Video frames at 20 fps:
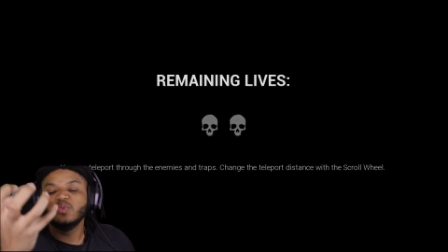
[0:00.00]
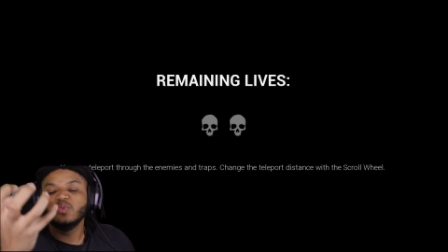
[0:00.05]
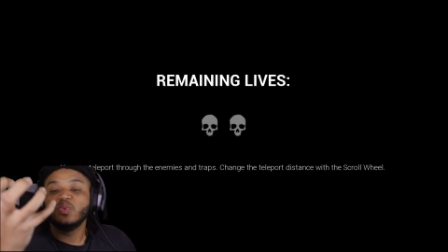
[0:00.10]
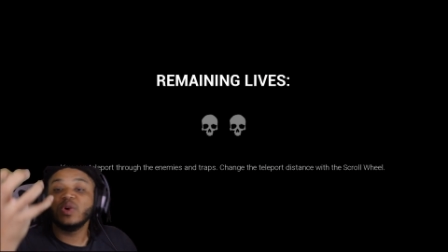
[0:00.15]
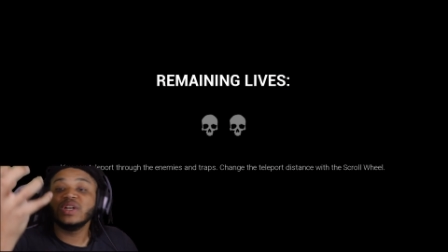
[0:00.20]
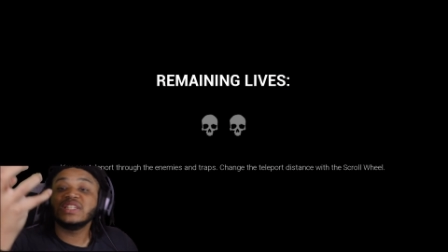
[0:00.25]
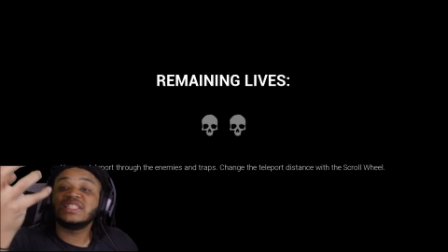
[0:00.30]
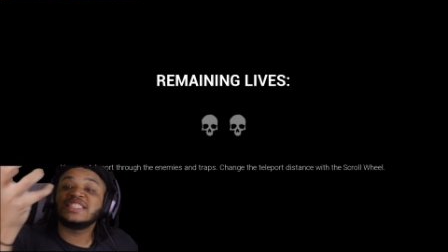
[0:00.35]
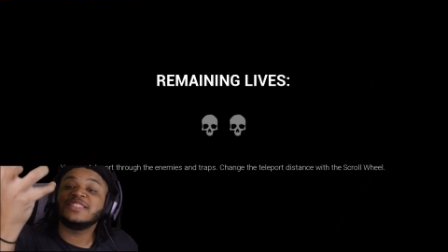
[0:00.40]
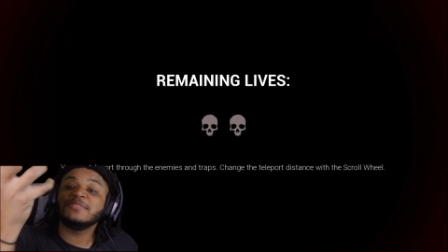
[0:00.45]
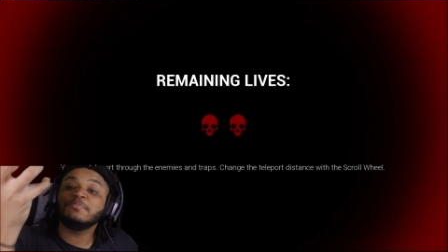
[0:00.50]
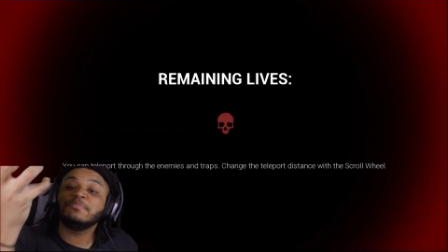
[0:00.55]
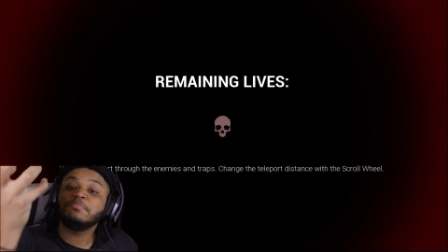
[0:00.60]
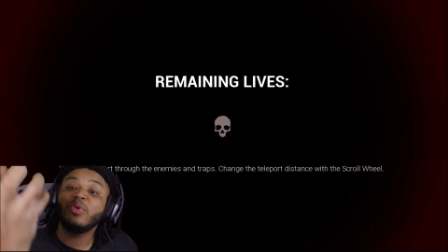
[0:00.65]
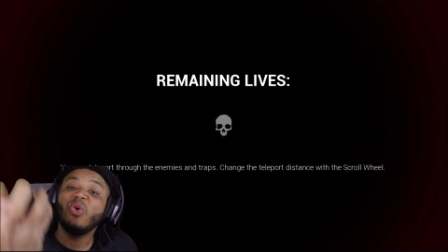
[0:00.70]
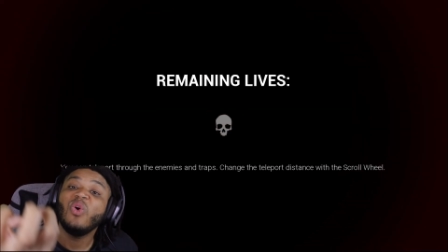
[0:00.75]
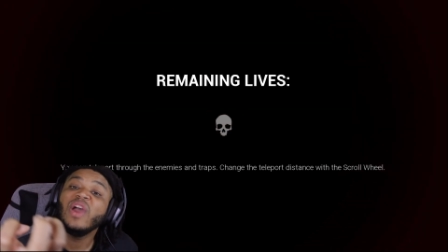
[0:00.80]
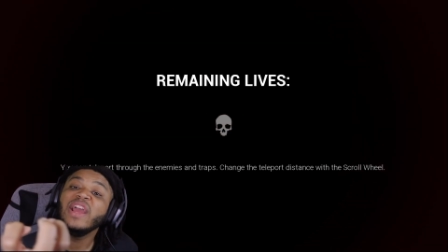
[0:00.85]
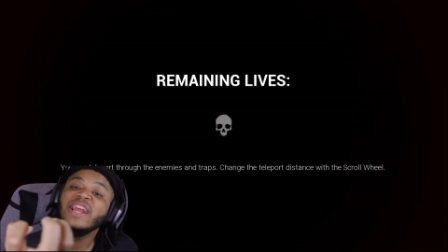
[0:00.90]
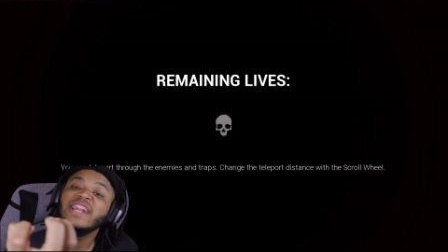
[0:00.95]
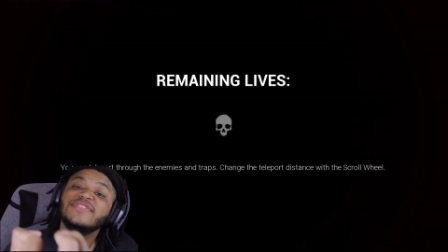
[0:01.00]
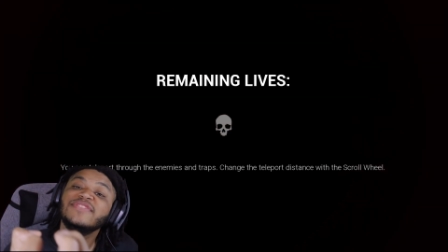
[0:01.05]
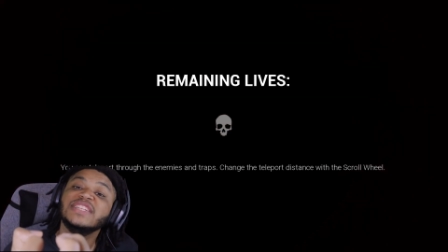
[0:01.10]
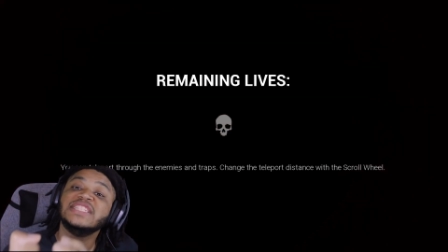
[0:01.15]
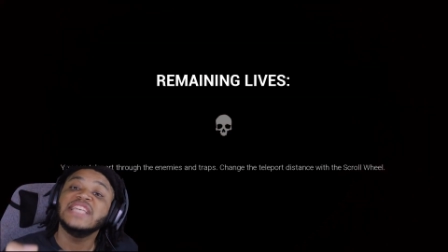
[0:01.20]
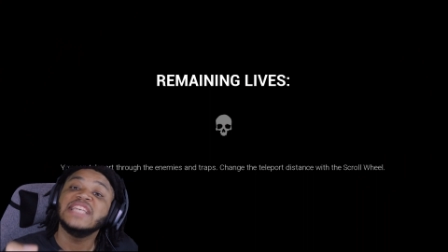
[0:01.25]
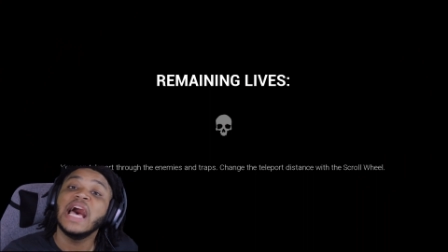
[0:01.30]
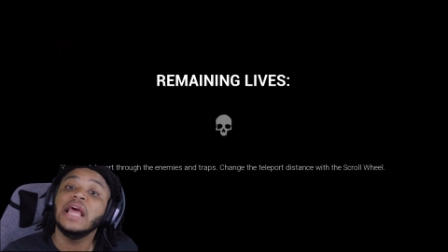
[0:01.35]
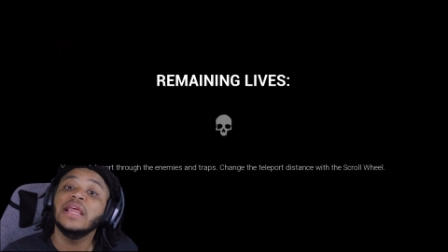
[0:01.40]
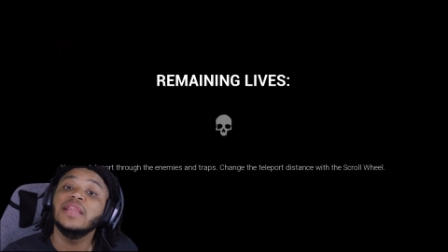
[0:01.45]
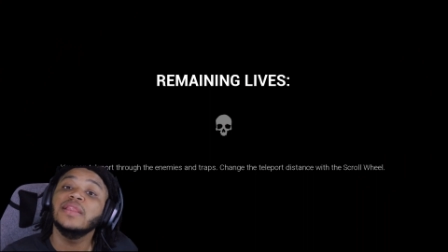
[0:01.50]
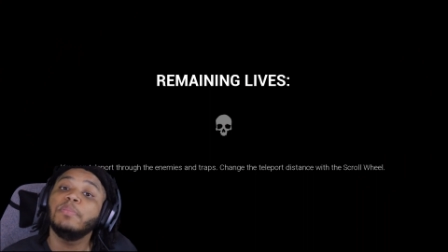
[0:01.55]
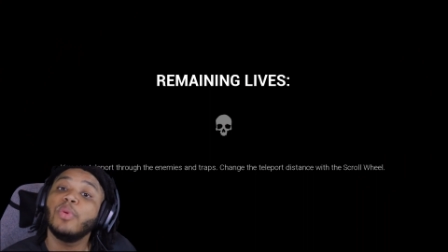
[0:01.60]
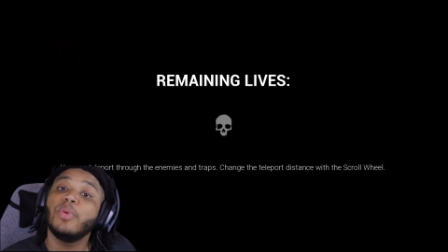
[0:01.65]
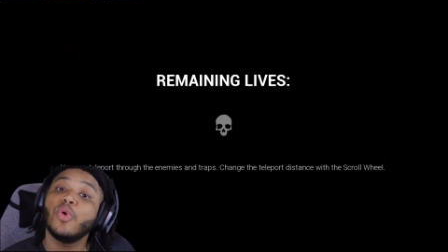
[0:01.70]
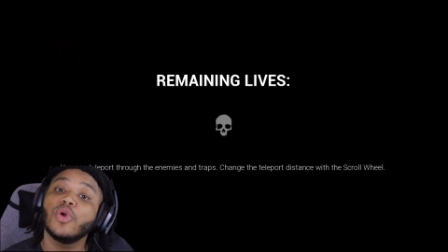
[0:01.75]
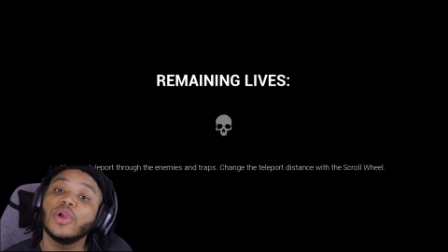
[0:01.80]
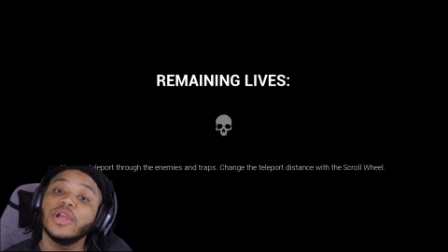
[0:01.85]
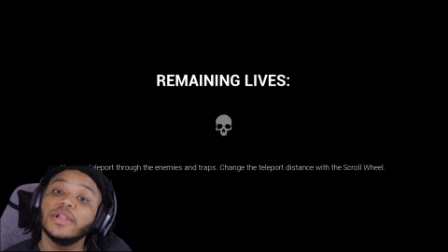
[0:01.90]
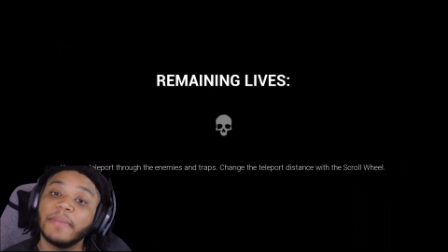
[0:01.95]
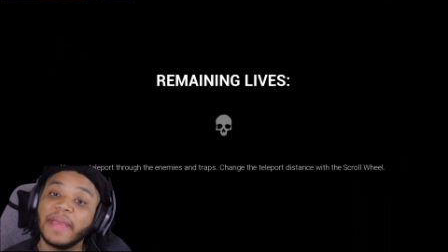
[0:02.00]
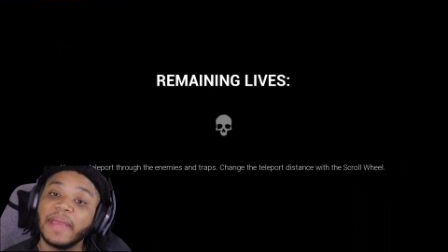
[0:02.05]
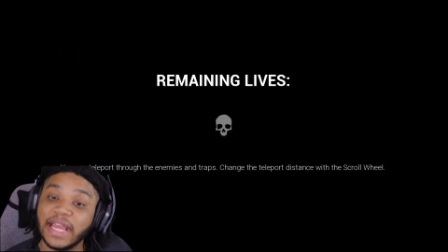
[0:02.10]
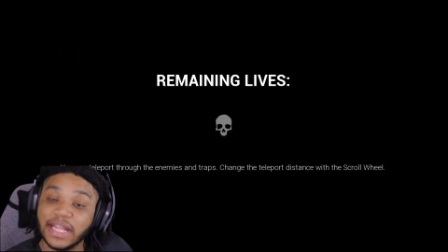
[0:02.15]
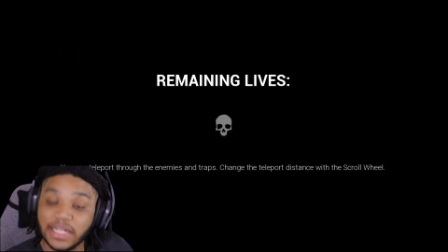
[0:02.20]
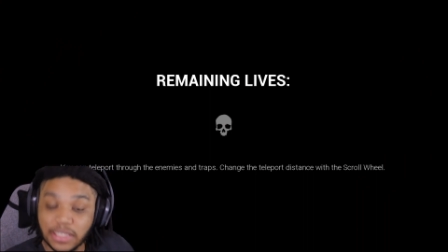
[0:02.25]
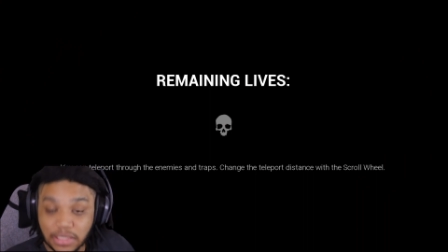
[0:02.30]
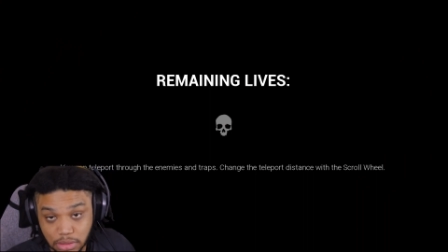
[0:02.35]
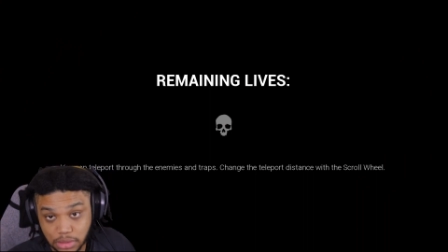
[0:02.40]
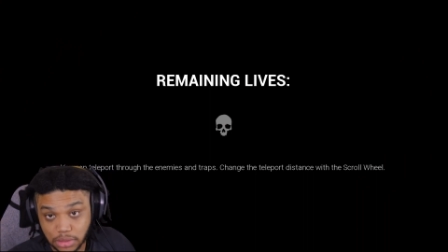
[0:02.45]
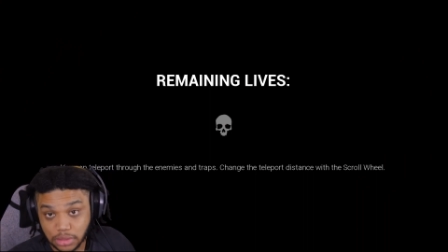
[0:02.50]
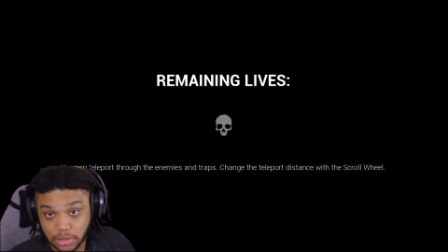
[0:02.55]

What's the point of the teleport, man?